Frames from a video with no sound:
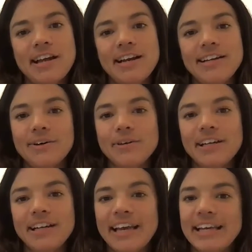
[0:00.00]
And I don't need
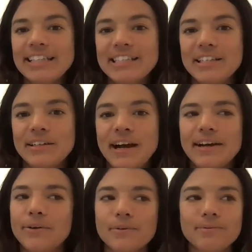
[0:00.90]
to get into, I
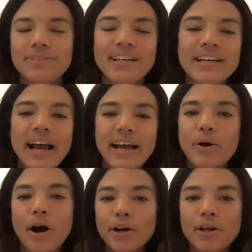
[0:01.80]
don't I don't
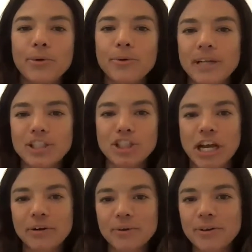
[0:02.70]
argue in
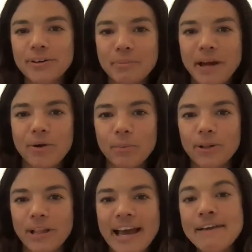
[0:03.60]
general in my normal
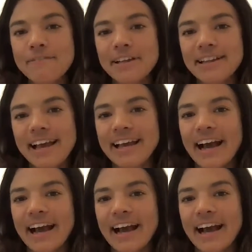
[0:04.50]
life, and like yep.